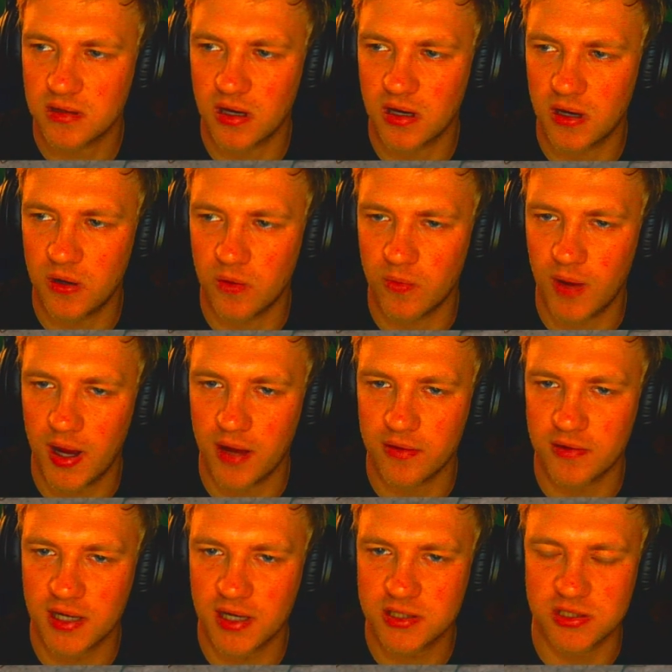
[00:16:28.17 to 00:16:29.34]
Oh, wow, they're
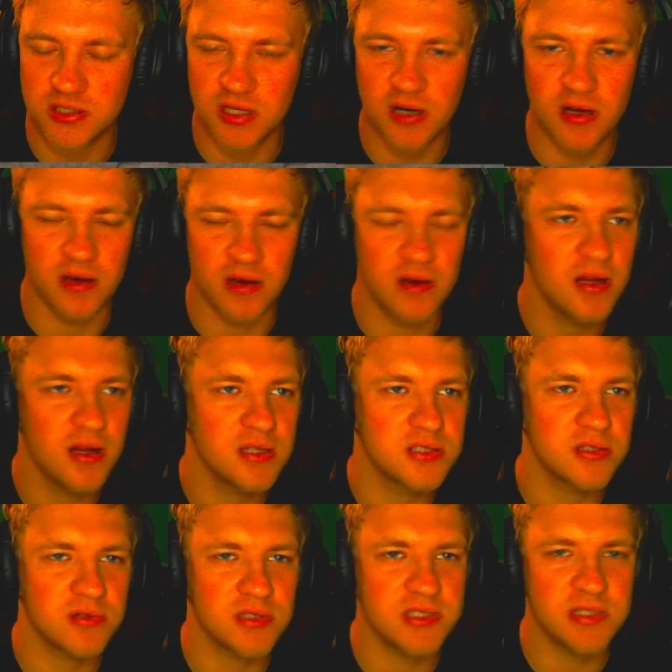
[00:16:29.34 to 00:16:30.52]
actually done. So
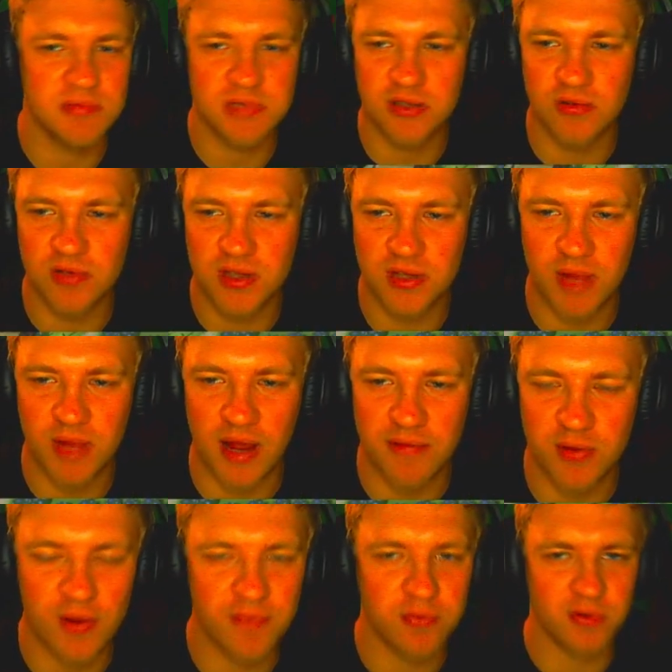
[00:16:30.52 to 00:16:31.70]
it seems like the only thing we have to
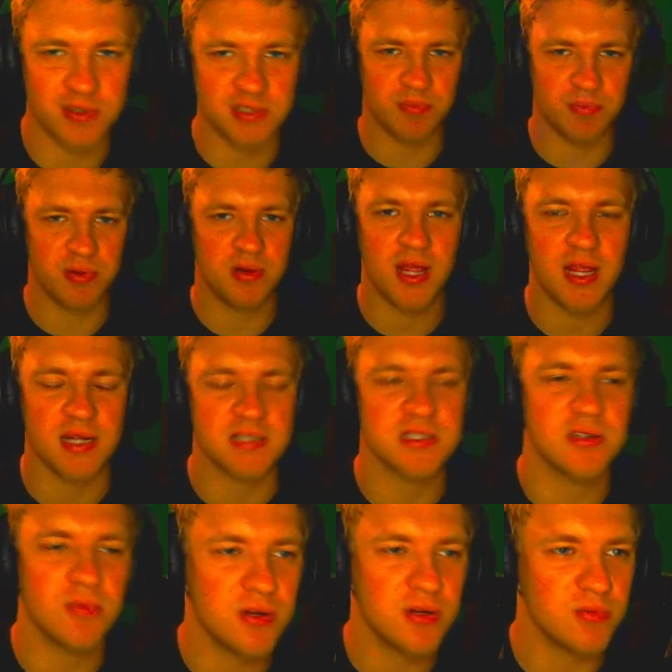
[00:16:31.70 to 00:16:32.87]
wait for is the planks. No
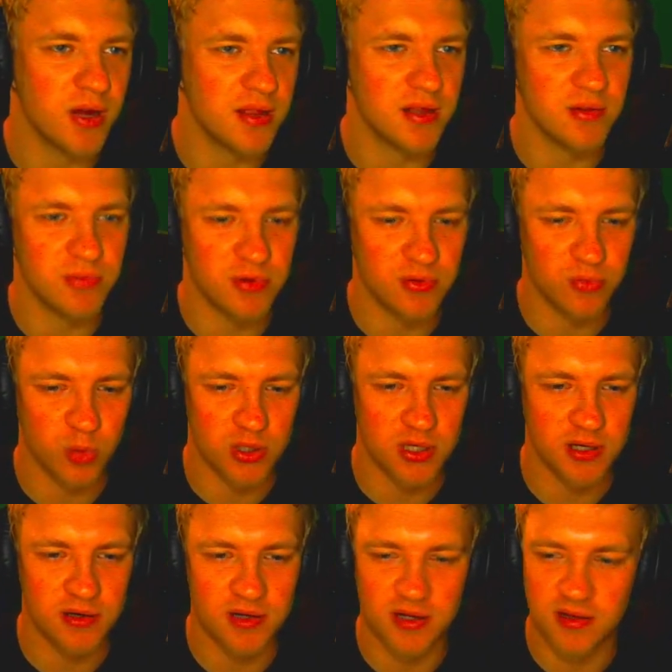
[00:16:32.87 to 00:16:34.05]
wonder why they weren't working
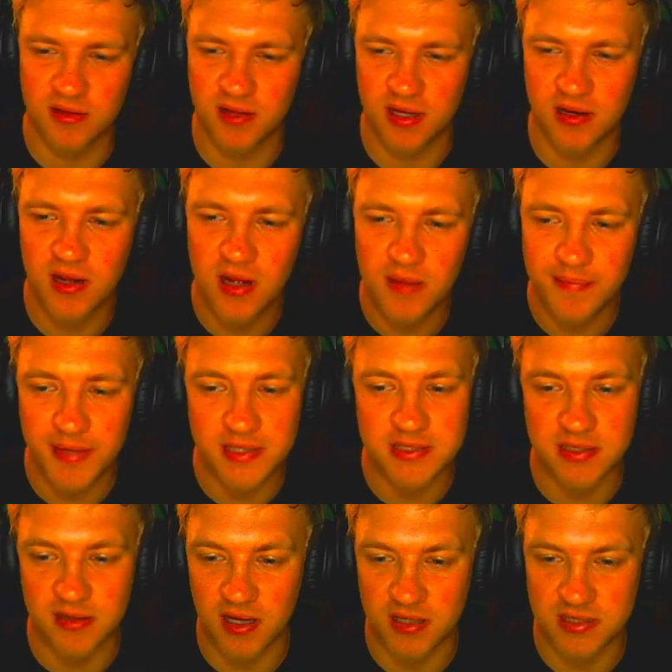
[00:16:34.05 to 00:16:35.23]
on anything. Makes a
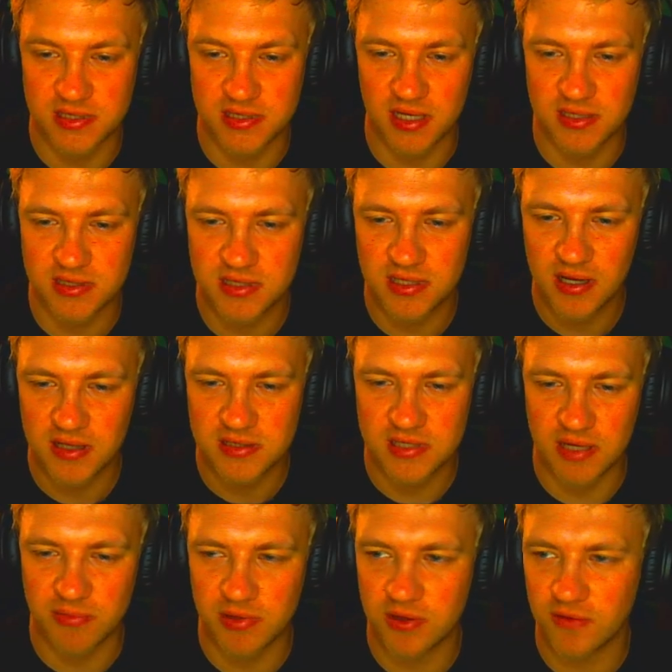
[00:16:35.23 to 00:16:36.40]
lot of sense. Same
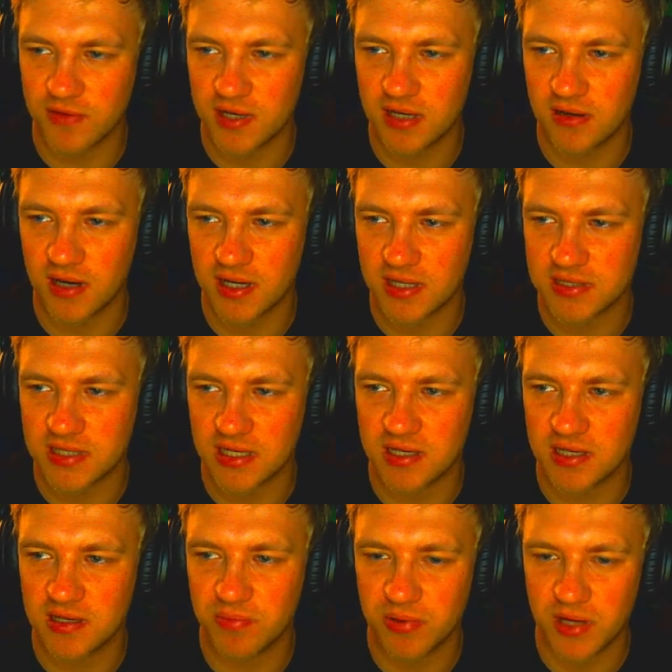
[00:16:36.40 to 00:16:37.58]
with over here. I guess they
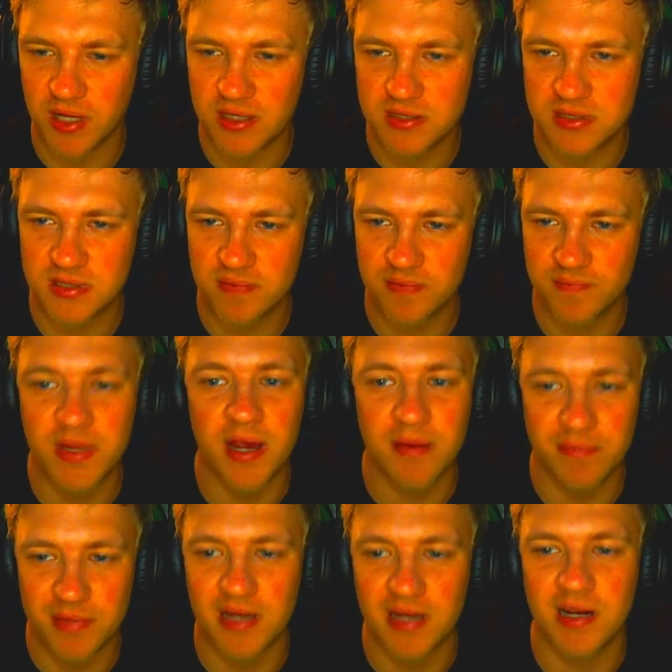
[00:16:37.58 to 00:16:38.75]
needed planks. Yep,
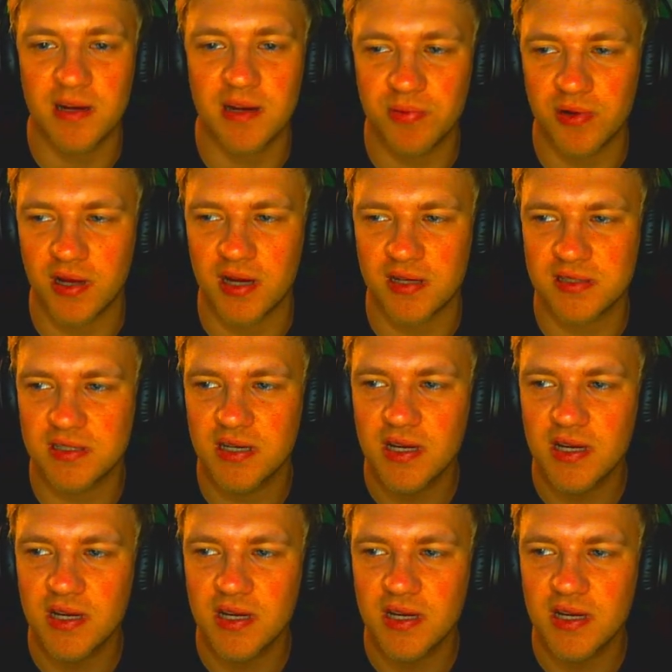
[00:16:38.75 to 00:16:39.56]
they needed planks.